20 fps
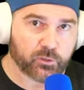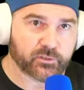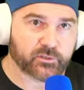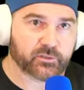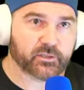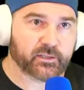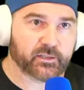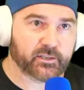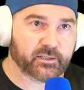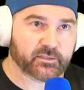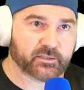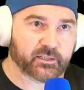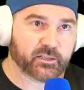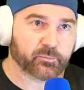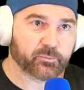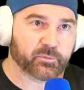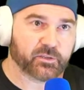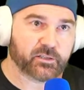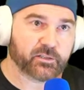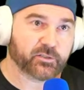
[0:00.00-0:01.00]
It is going to
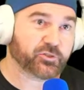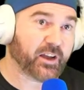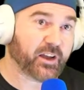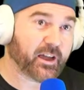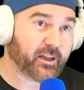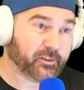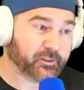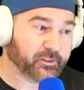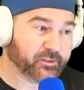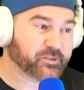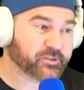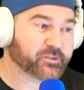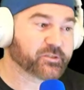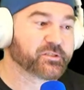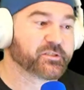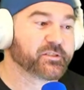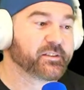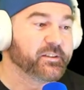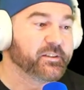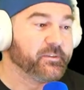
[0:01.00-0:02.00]
be a challenge,
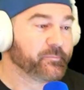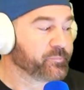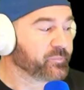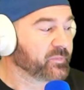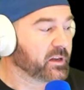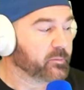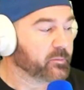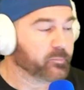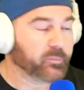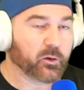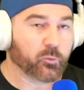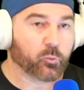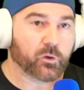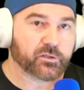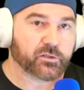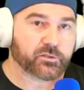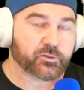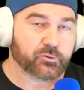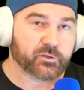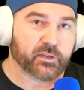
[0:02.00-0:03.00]
but
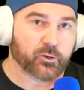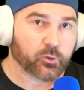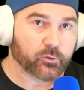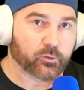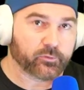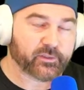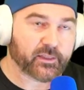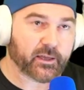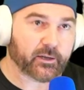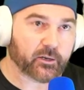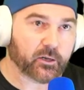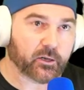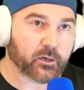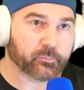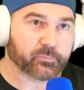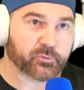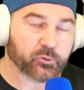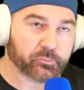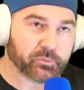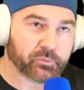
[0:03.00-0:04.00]
once you get over that hump,
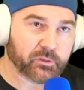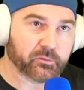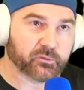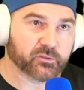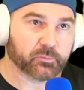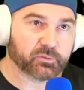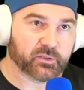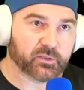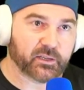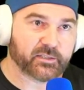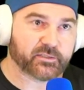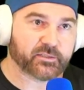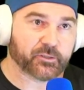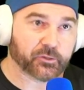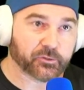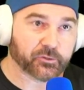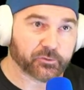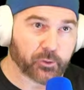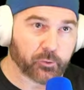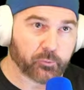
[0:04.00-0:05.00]
you'll be able to play single
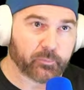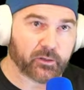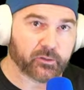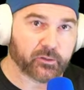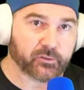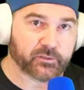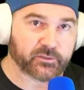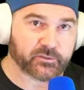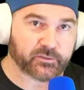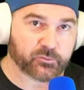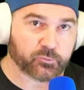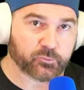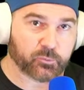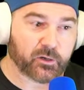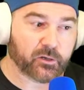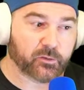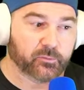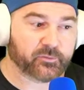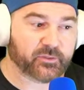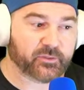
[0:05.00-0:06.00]
note melodies as
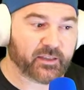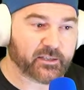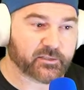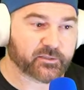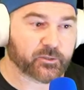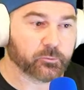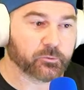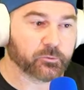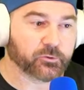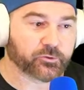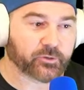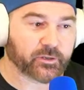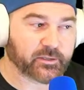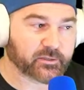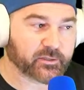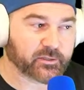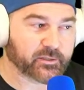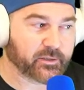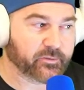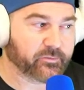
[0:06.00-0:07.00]
well. That skill will
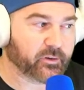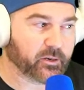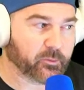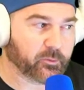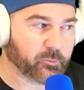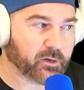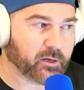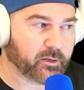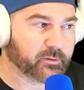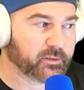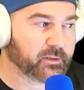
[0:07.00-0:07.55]
translate very well.